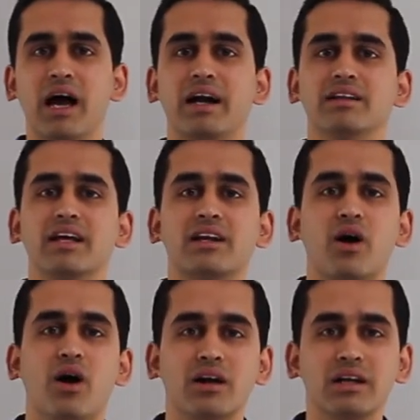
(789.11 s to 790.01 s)
and then
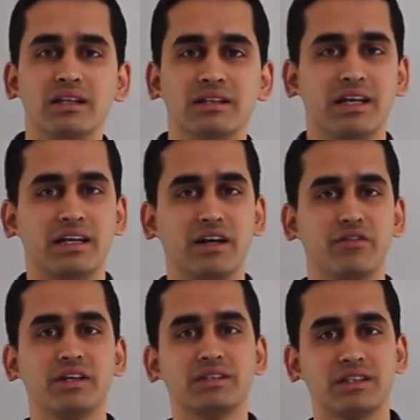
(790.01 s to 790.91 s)
on
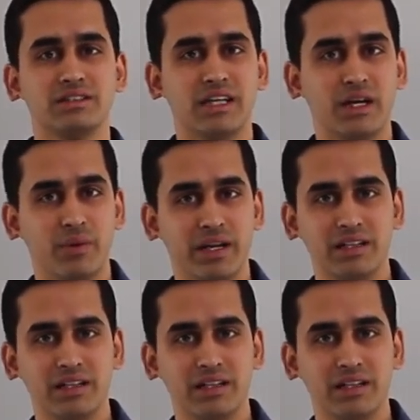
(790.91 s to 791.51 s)
31st January.